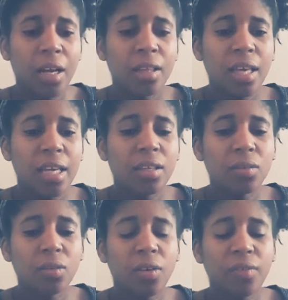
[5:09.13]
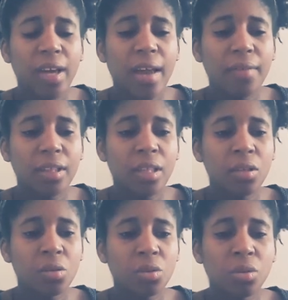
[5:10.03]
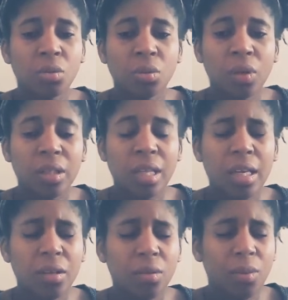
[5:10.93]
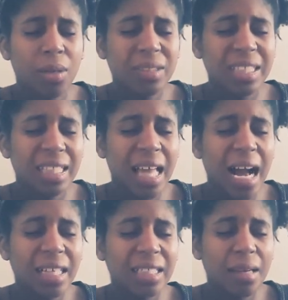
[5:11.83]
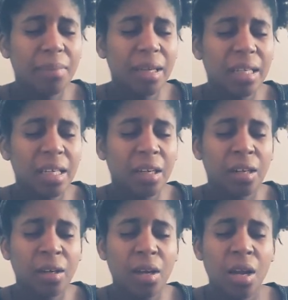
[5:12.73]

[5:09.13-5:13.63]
Thank you, Lord, for everything you do, Lord. Thank you, Lord, whatever's locked up in here.